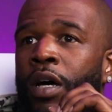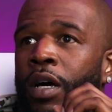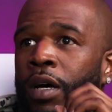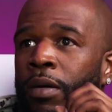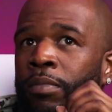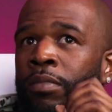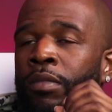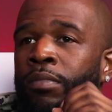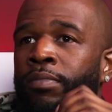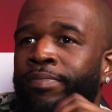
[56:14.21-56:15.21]

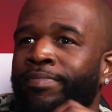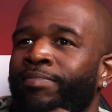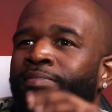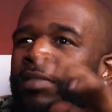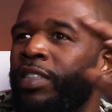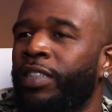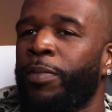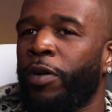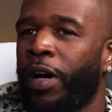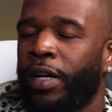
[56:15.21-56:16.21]
To
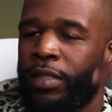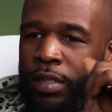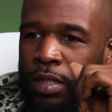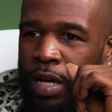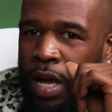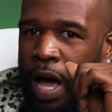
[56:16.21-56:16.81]
summarize it,